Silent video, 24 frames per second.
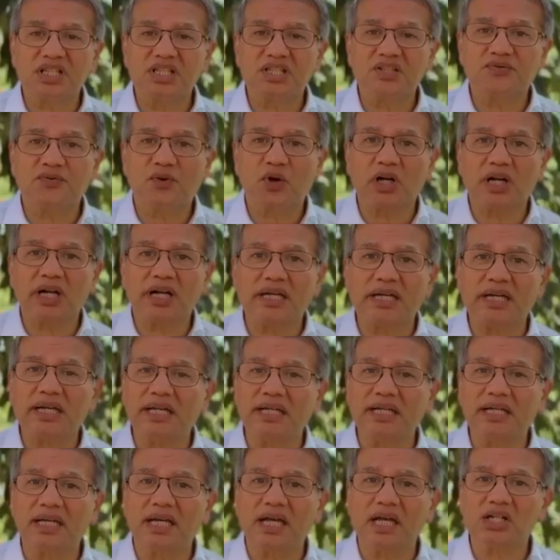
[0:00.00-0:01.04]
is for an
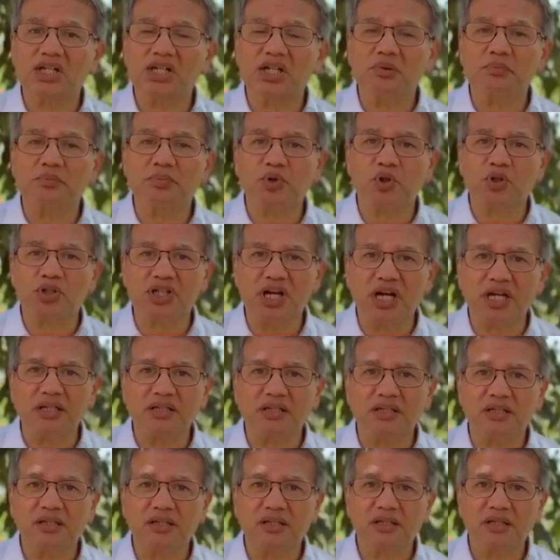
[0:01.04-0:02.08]
irrigation
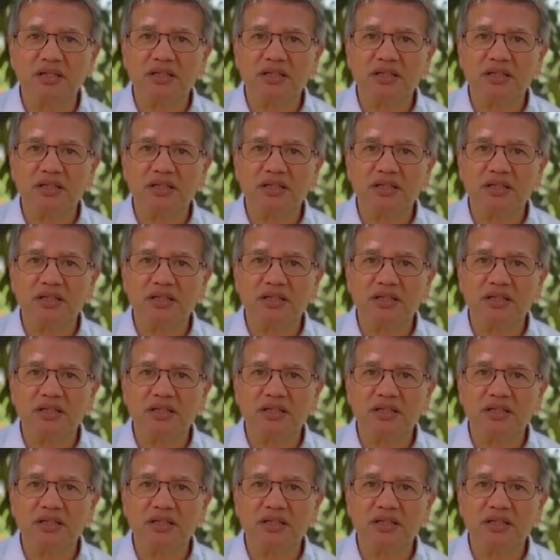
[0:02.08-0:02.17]
project